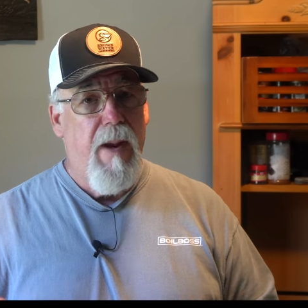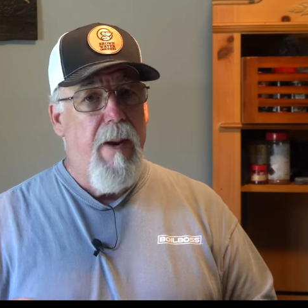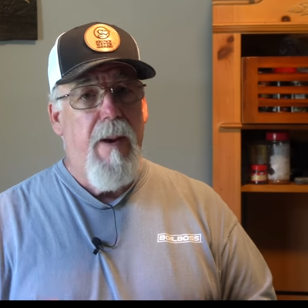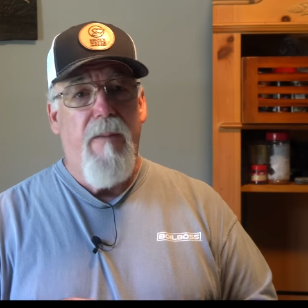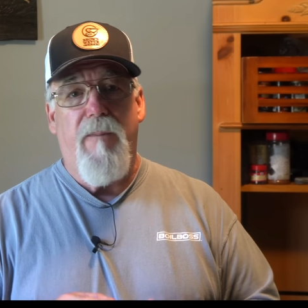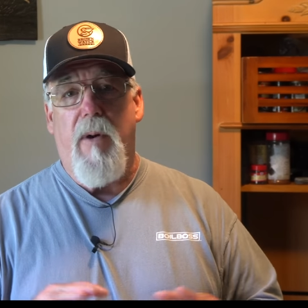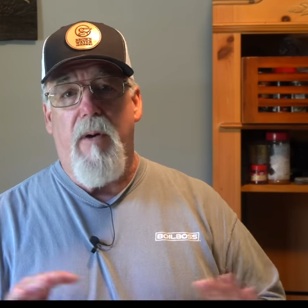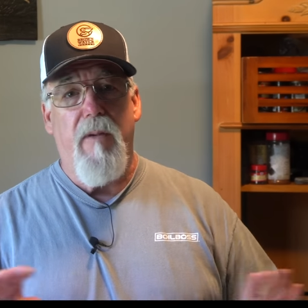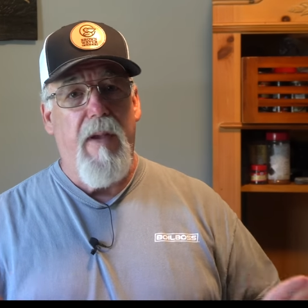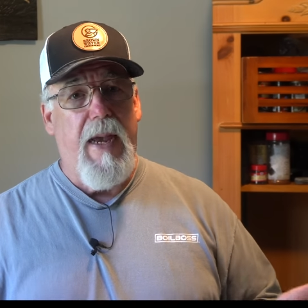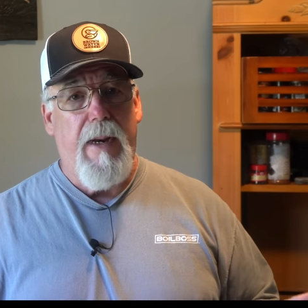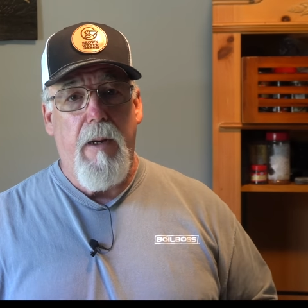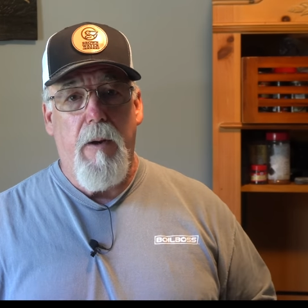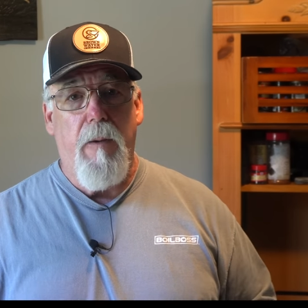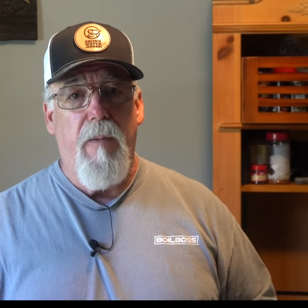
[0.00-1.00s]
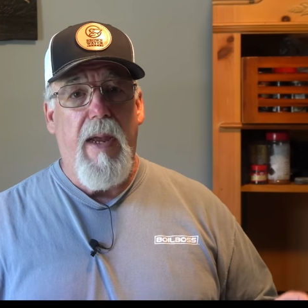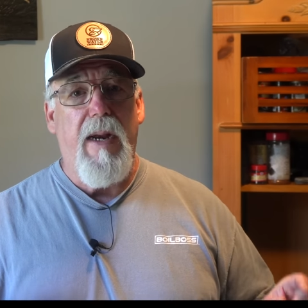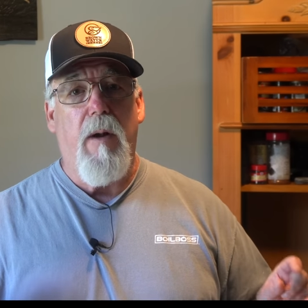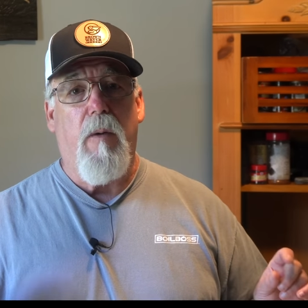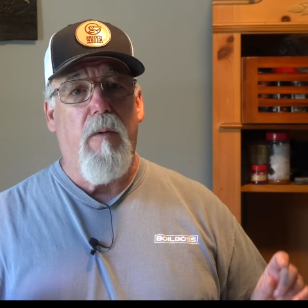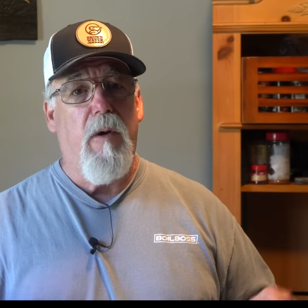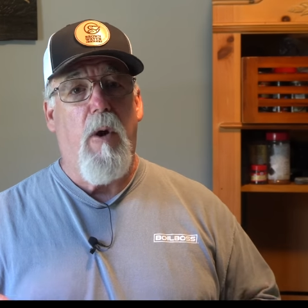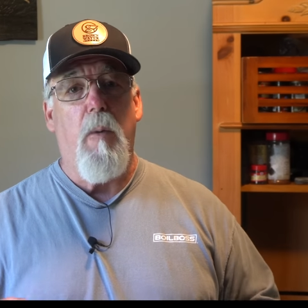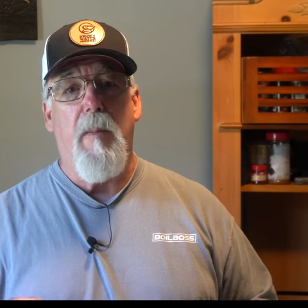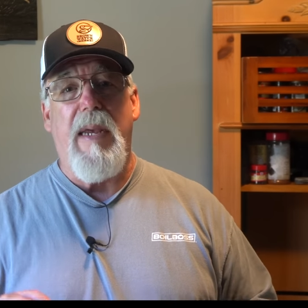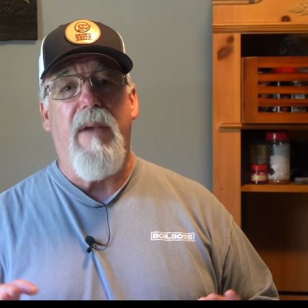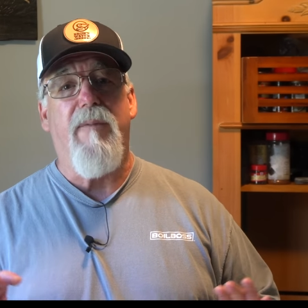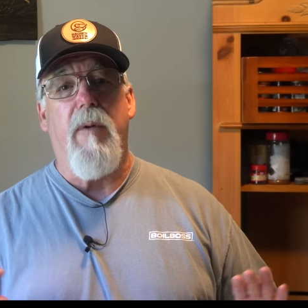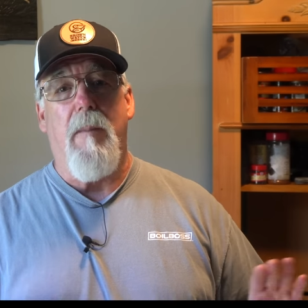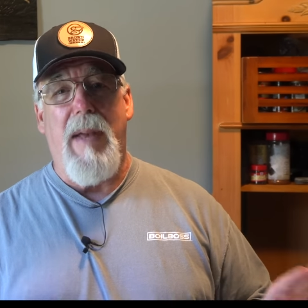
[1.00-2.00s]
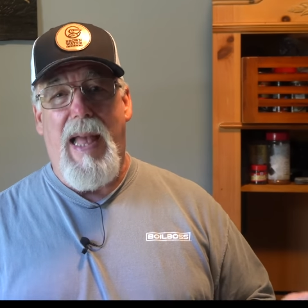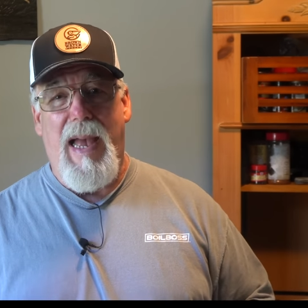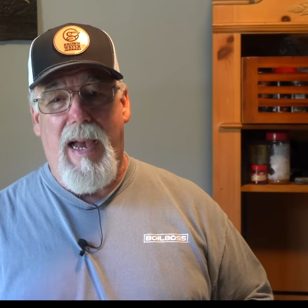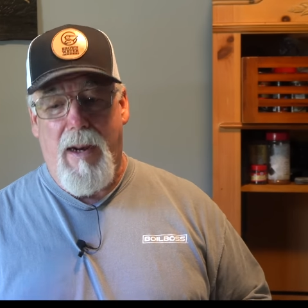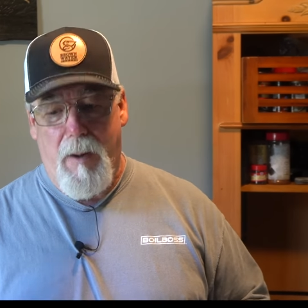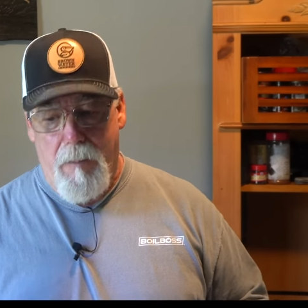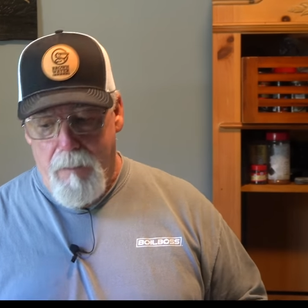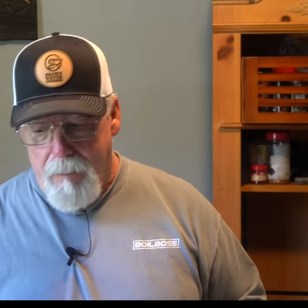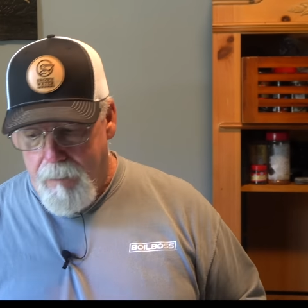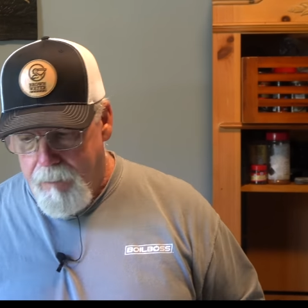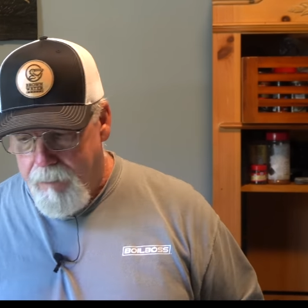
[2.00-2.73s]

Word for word: As far as I know, they don't know me from Adam.